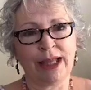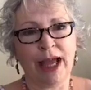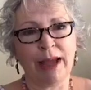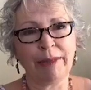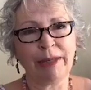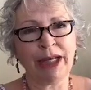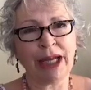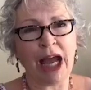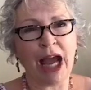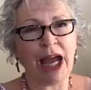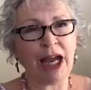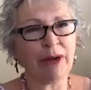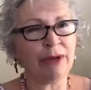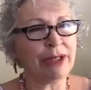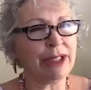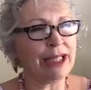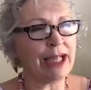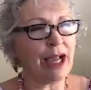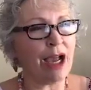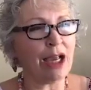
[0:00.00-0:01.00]
I mean,
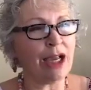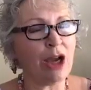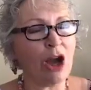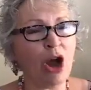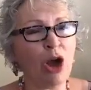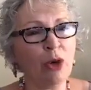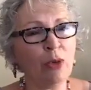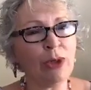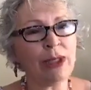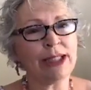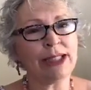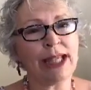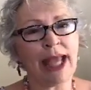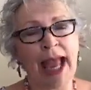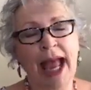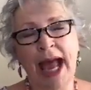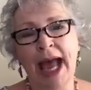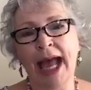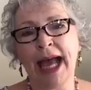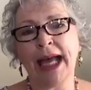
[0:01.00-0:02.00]
I always
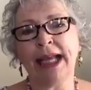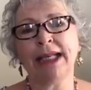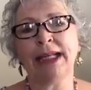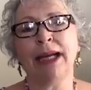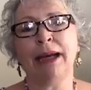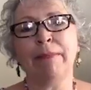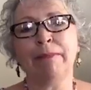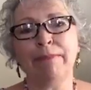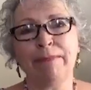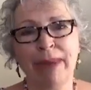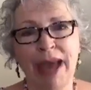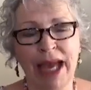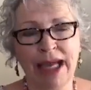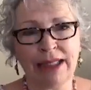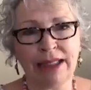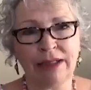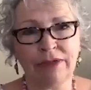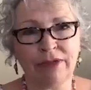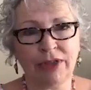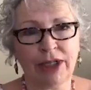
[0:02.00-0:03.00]
had a
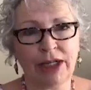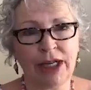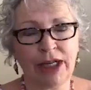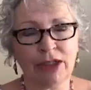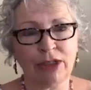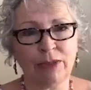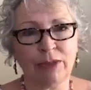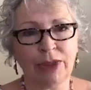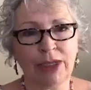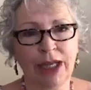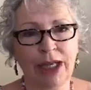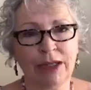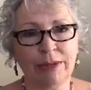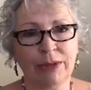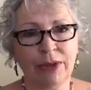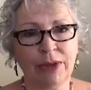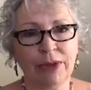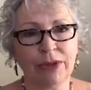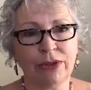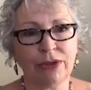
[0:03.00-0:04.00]
massive connection with animals,